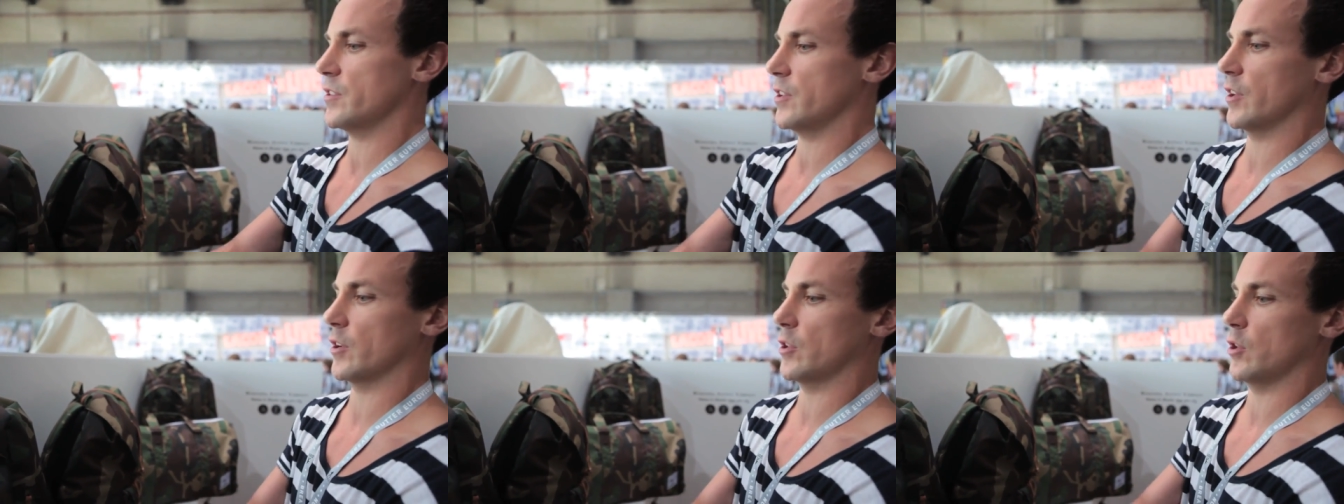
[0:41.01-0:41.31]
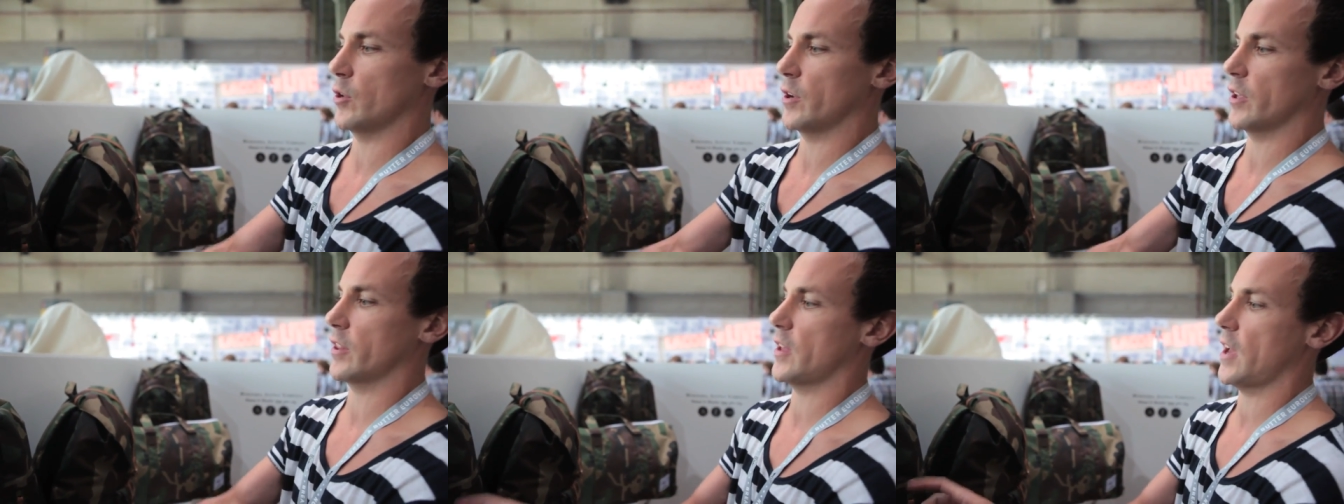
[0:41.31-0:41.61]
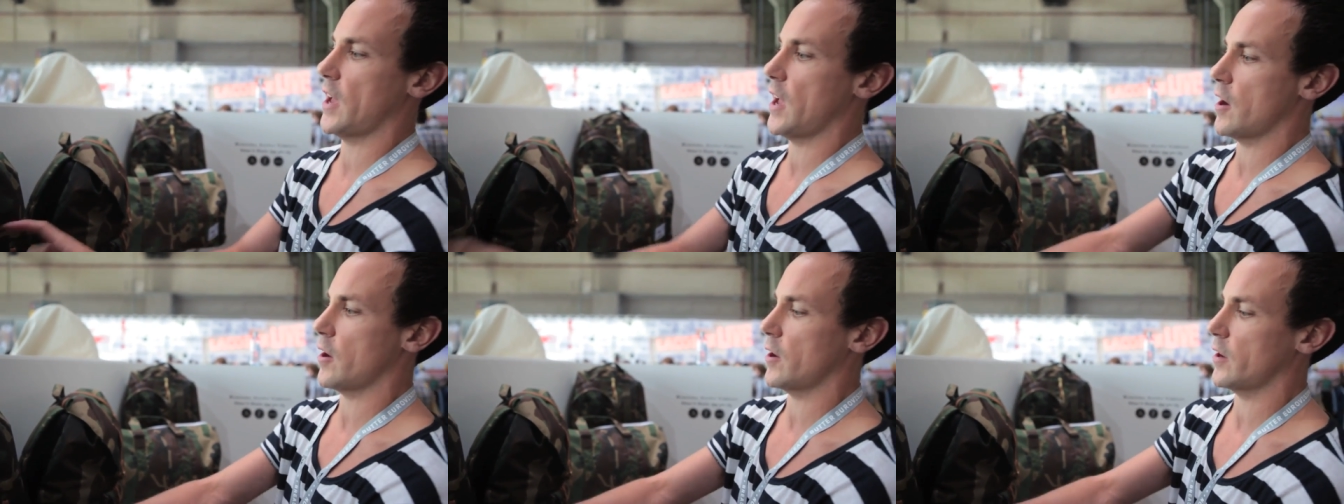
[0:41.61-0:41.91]
including the
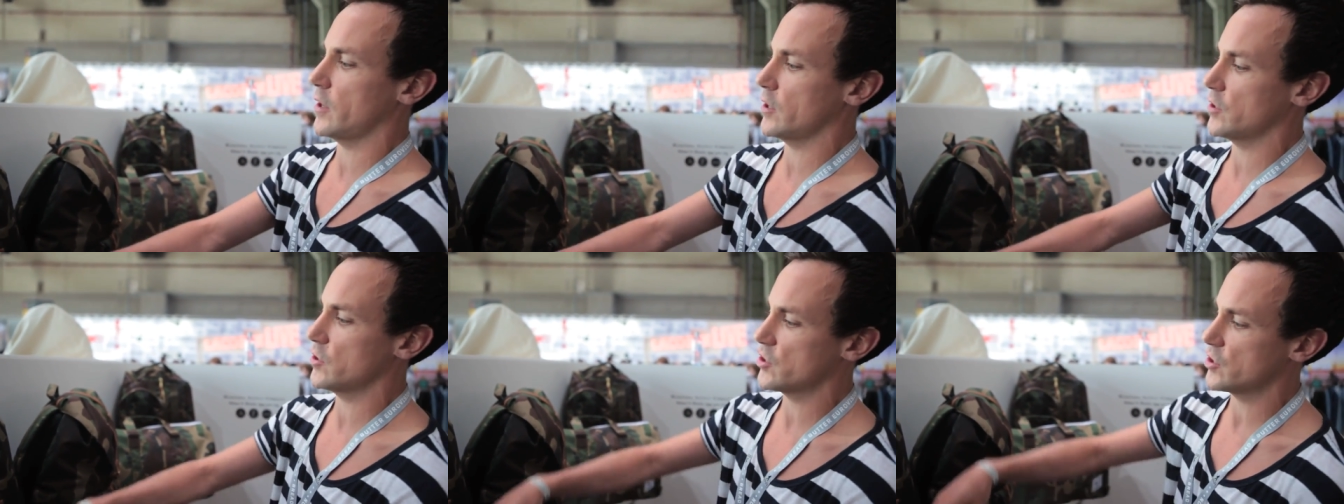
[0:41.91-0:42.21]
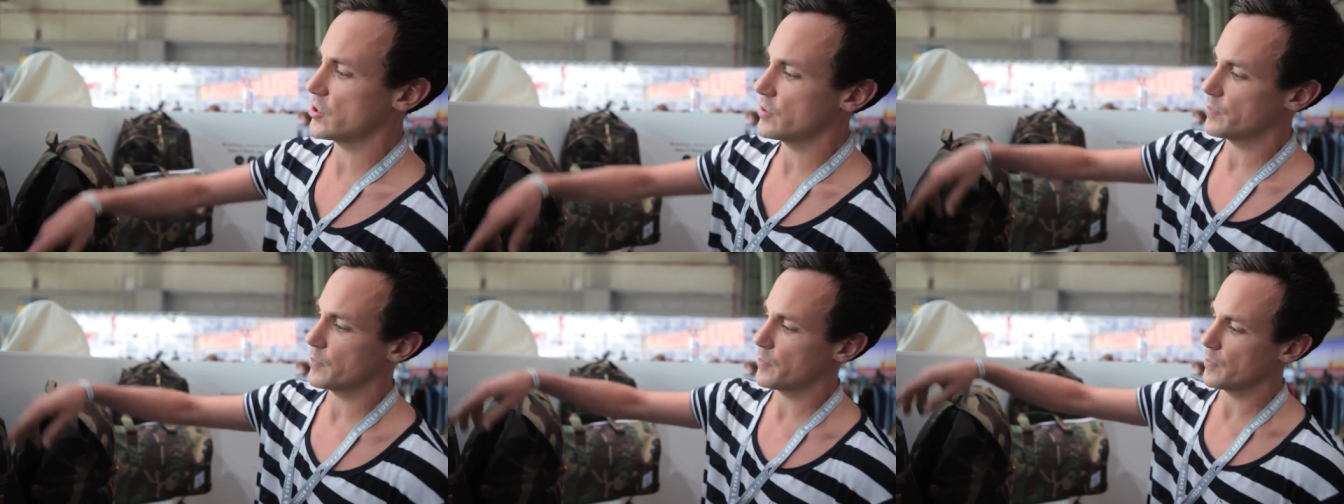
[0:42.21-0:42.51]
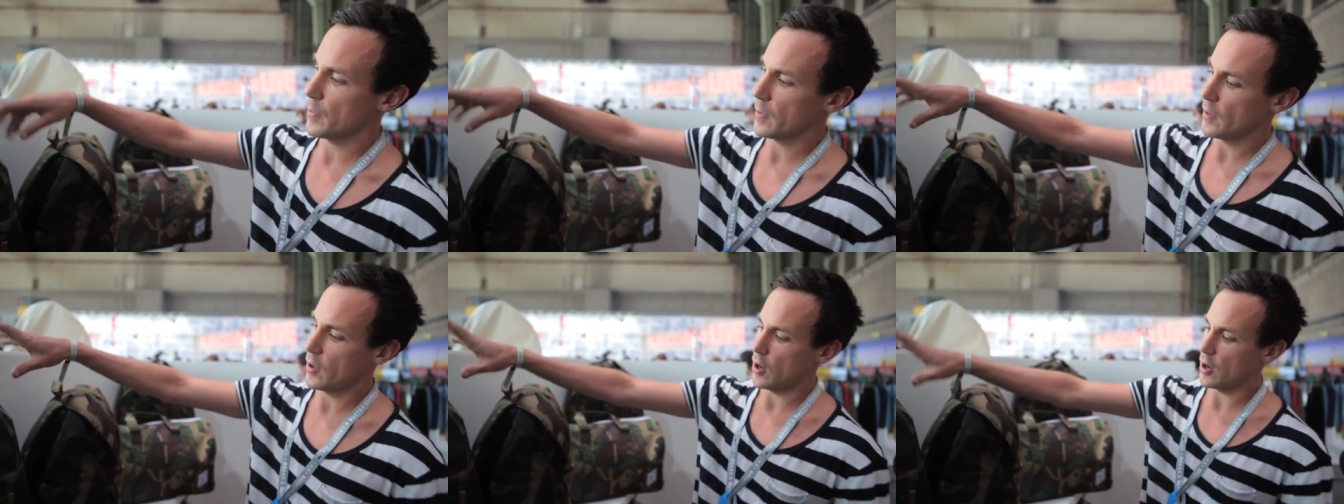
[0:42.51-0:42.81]
Heritage,
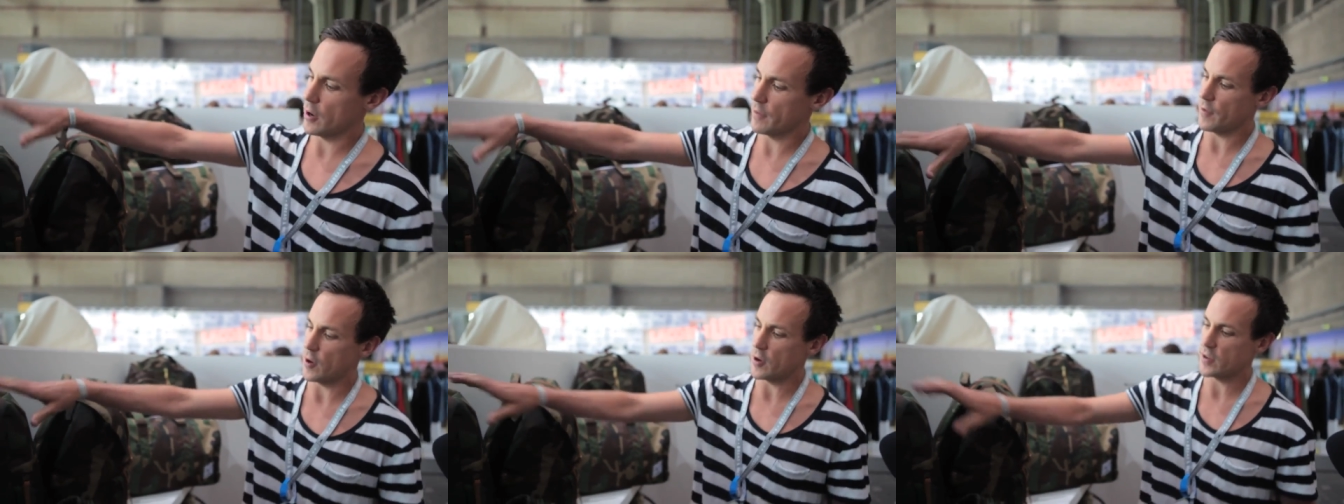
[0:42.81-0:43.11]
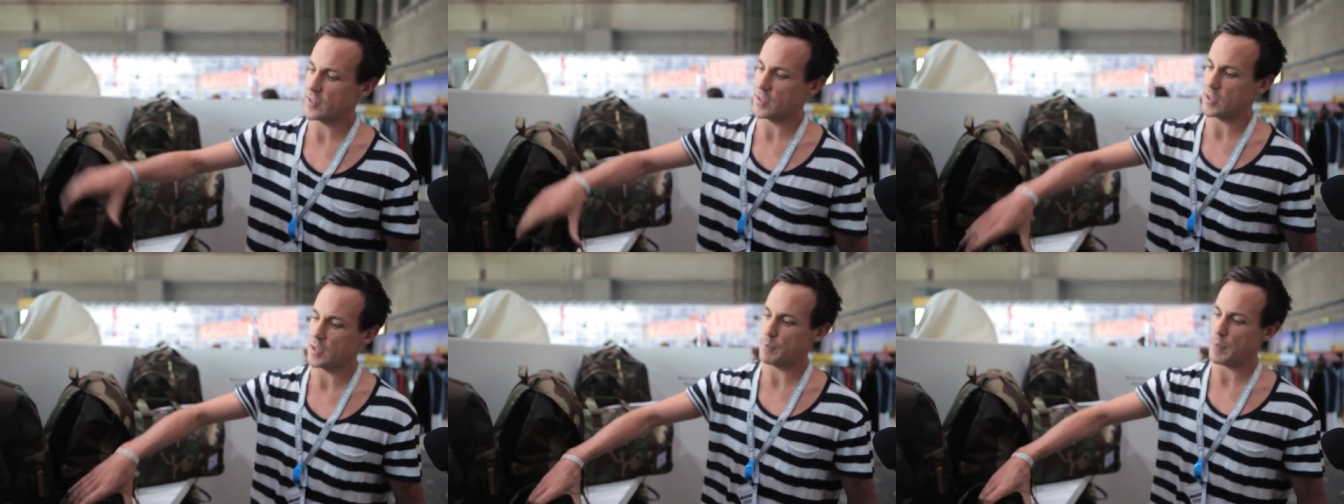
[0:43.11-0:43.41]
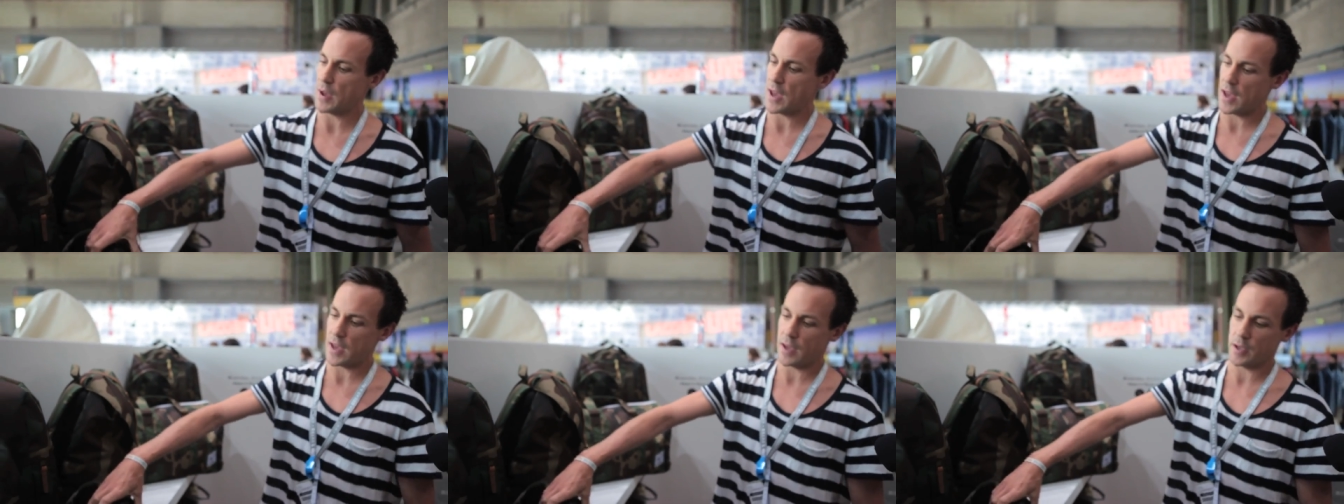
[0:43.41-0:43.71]
our varsity
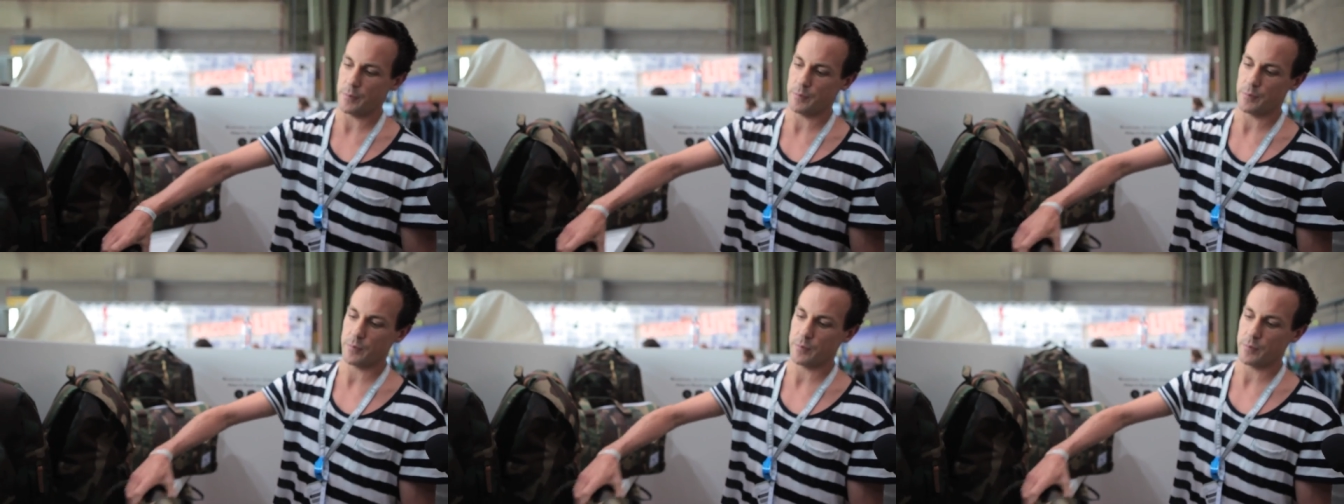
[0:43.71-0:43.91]
bag,